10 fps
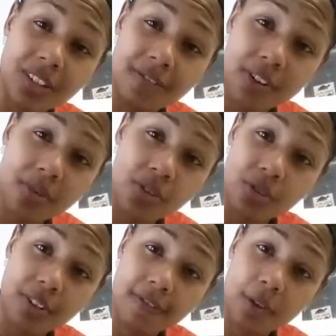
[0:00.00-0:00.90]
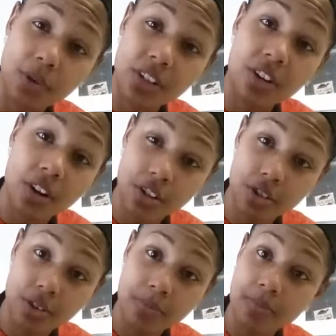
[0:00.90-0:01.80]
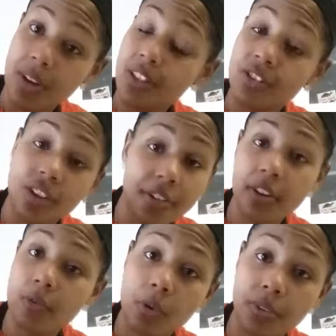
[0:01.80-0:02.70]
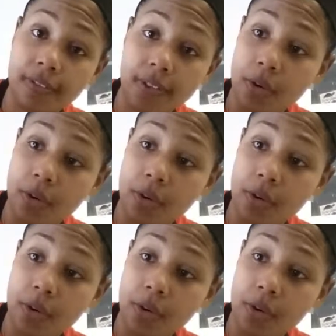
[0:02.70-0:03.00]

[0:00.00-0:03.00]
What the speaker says: different using frozen cooked shrimp. Nothing wrong with the